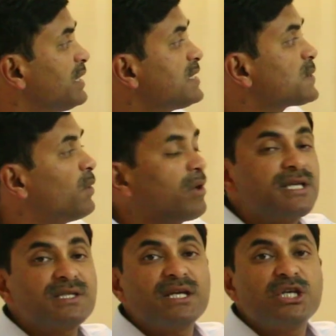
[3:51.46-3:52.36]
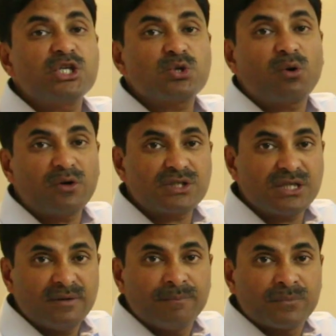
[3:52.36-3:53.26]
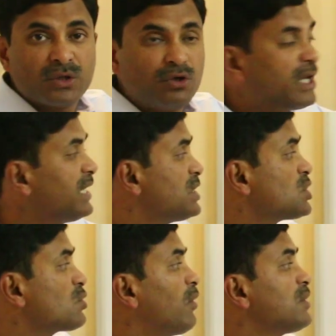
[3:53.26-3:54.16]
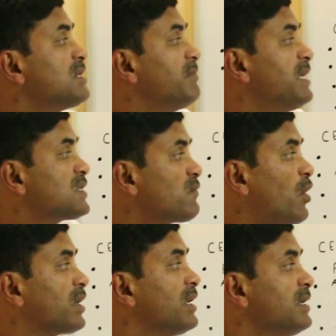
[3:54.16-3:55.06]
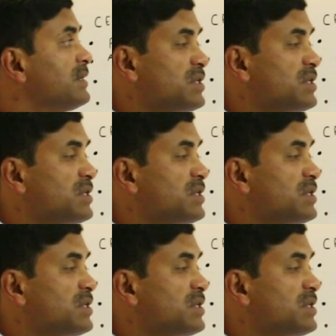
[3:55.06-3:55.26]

is called as the histology. Okay, histology means what?